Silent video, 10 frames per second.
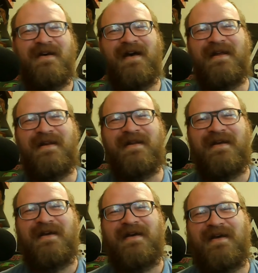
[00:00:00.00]
And
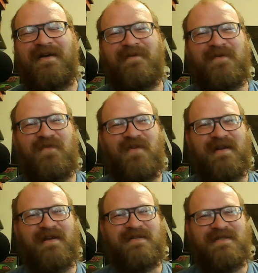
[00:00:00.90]
it was funny
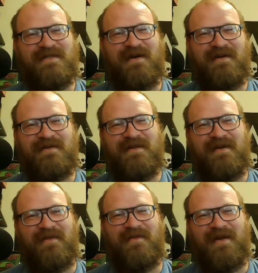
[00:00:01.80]
because she's talking to the
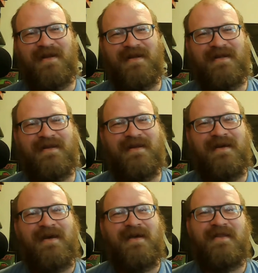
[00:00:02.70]
other lady, and
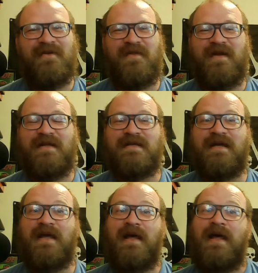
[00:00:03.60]
the other lady's
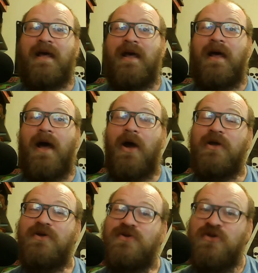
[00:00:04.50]
like, "Are
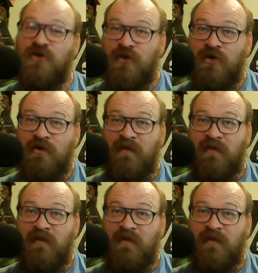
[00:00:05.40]
you sure?